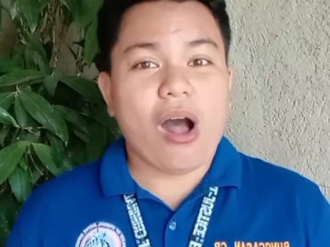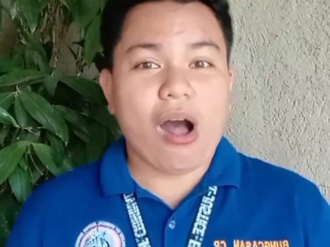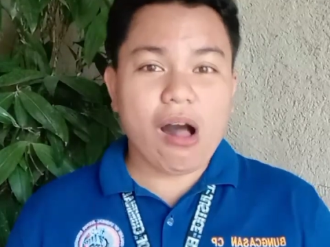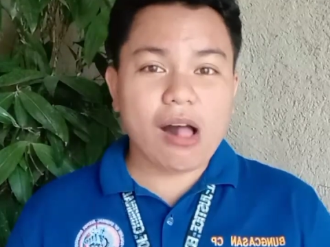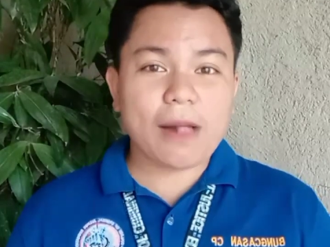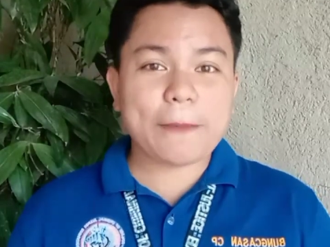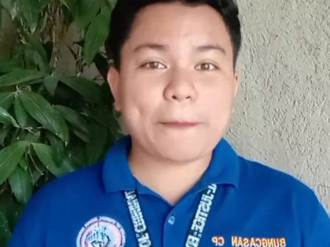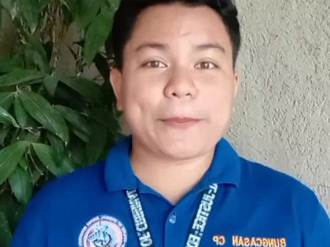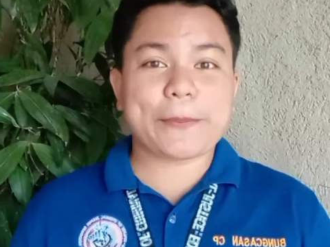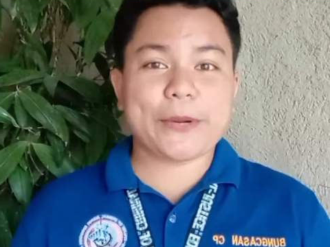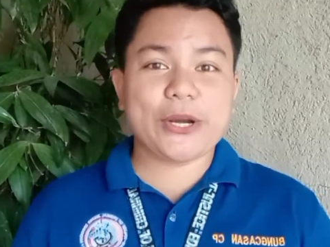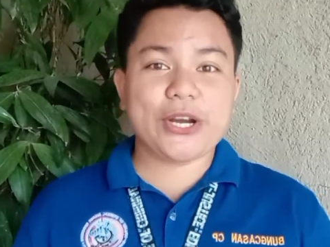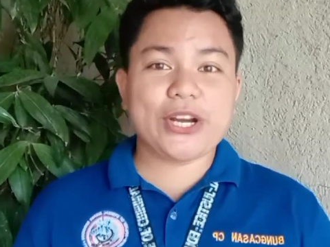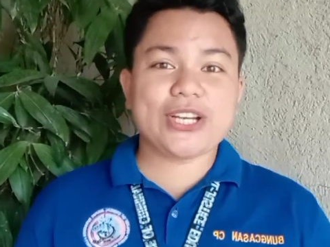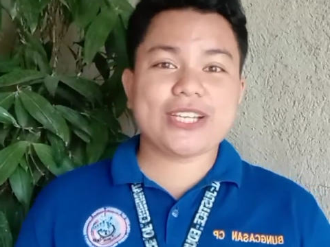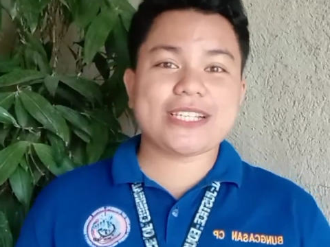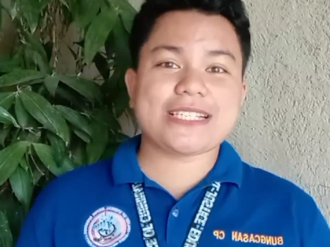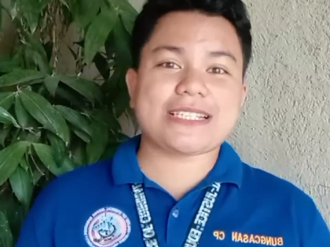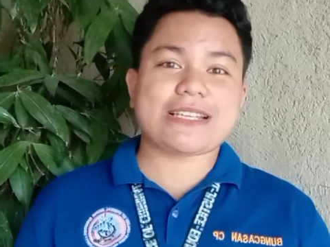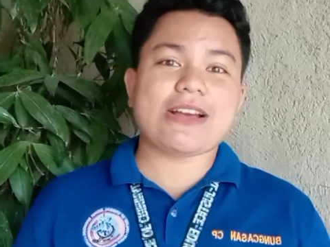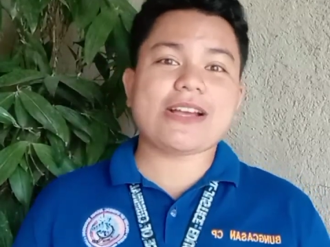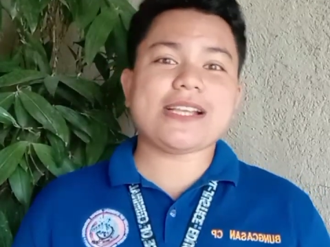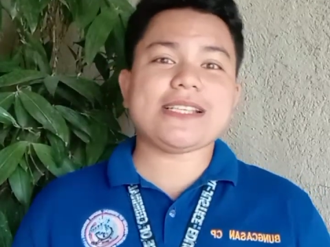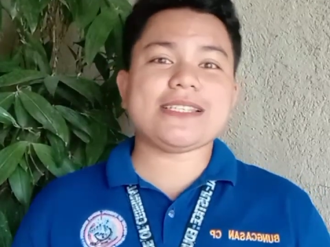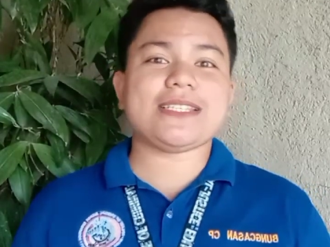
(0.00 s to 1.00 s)
all
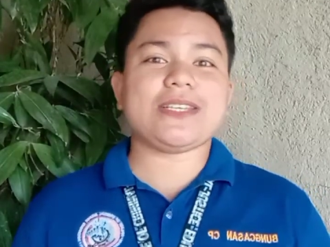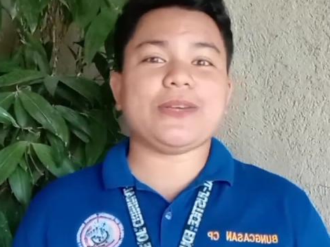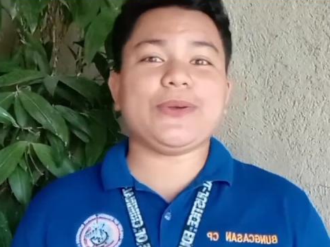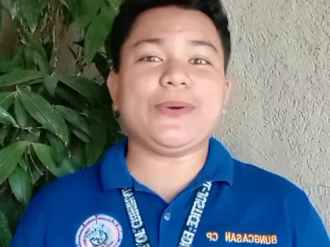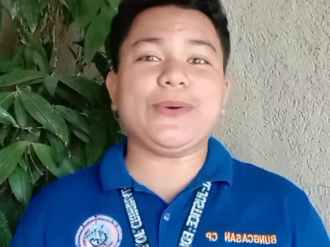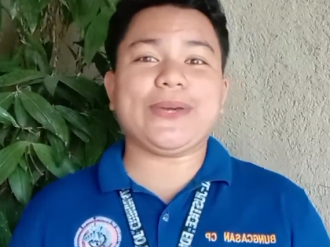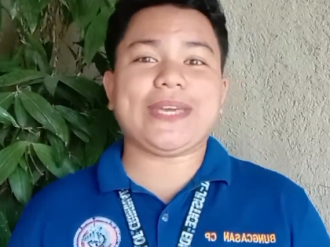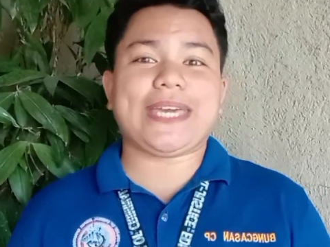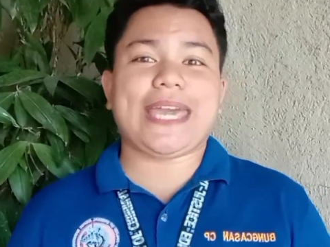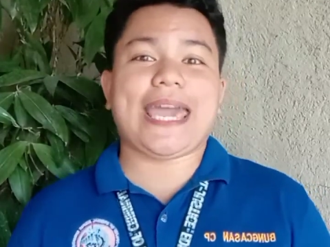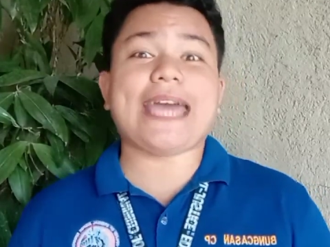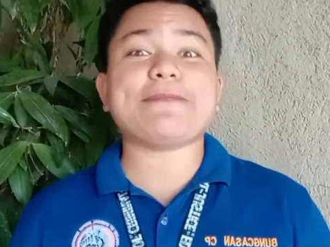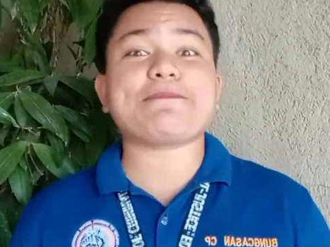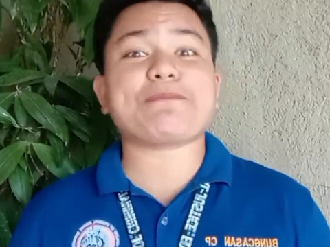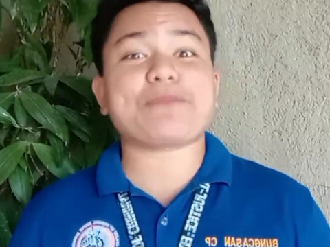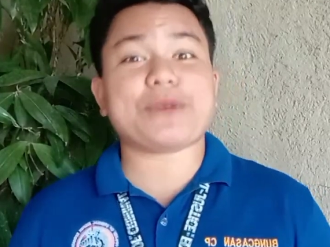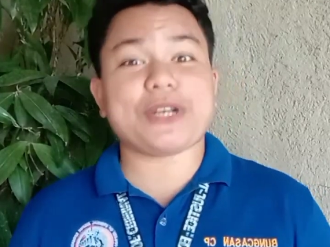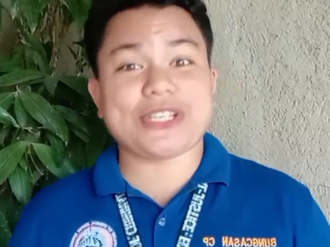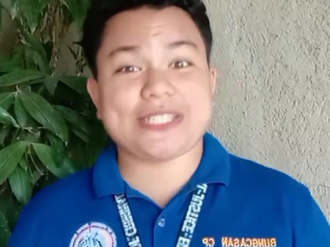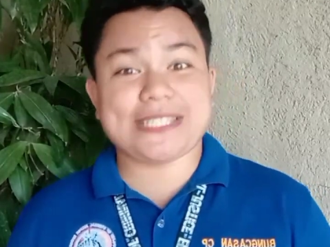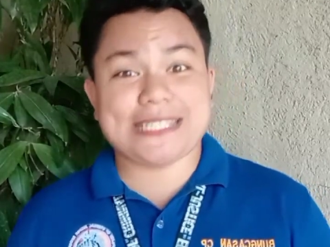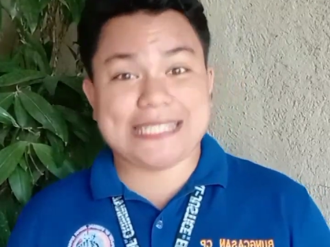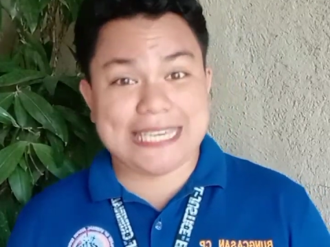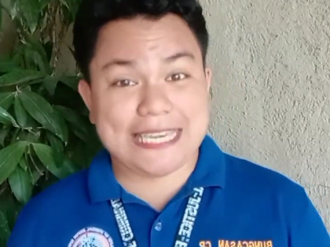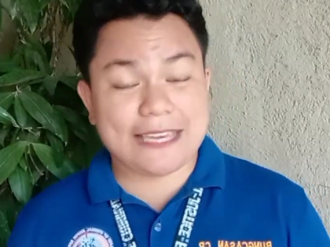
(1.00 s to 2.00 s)
persons who can
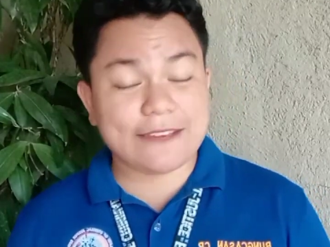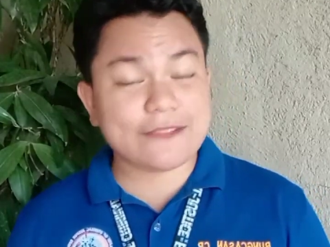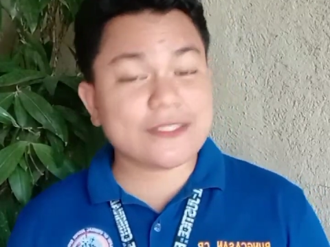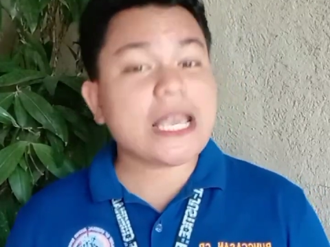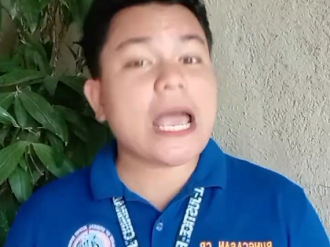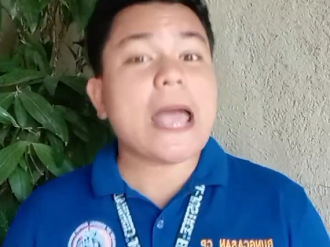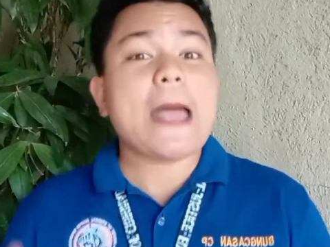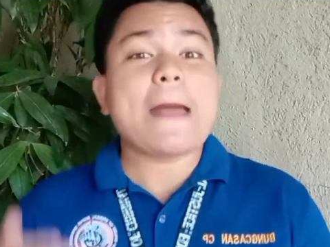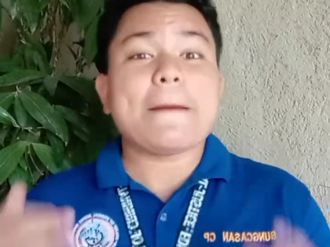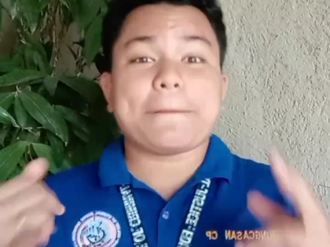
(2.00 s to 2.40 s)
perceive